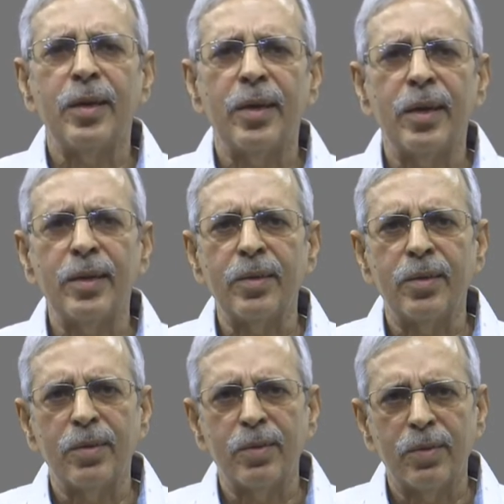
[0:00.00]
And
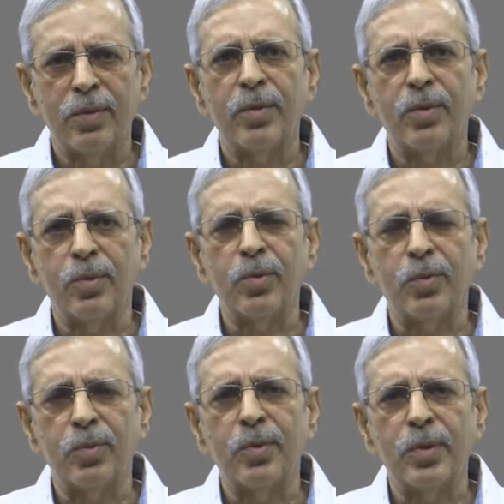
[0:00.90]
you
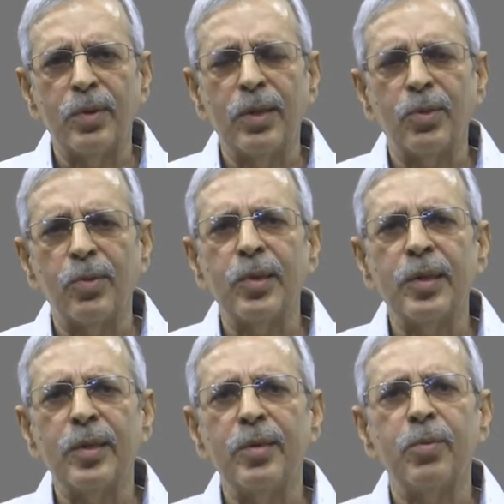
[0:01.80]
know, he has to
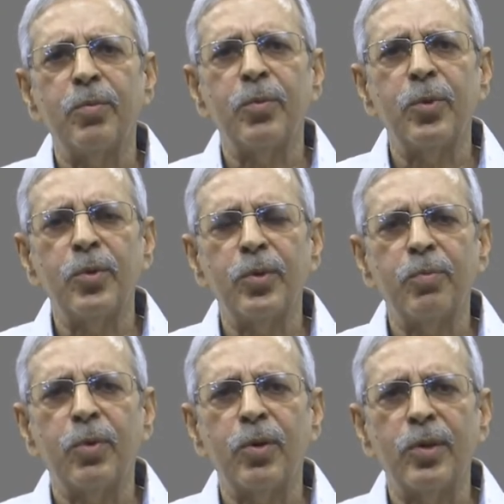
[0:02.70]
take a more
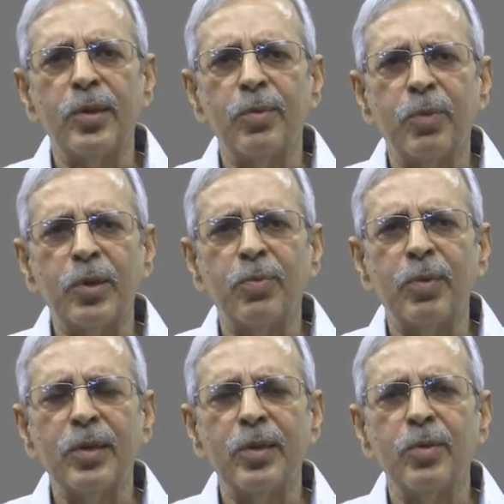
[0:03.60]
broader
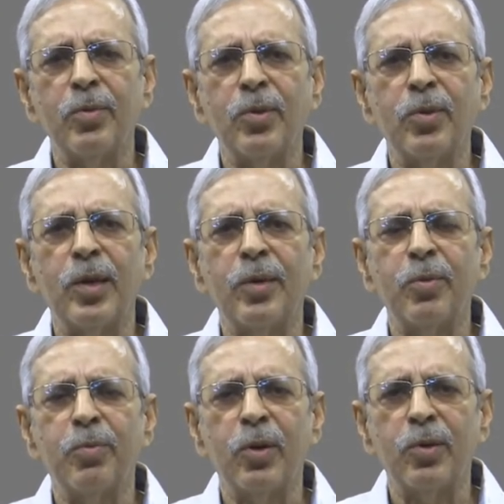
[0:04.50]
perspective, he should have a
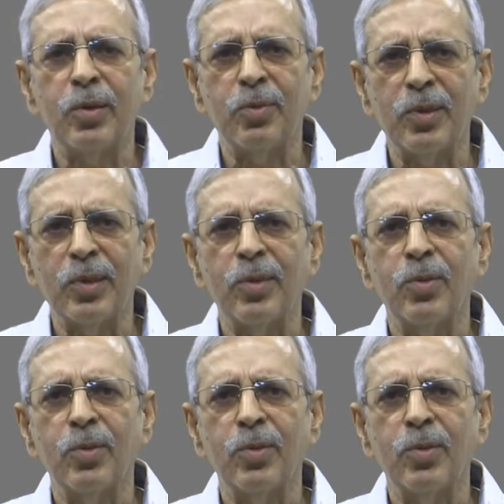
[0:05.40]
broader vision.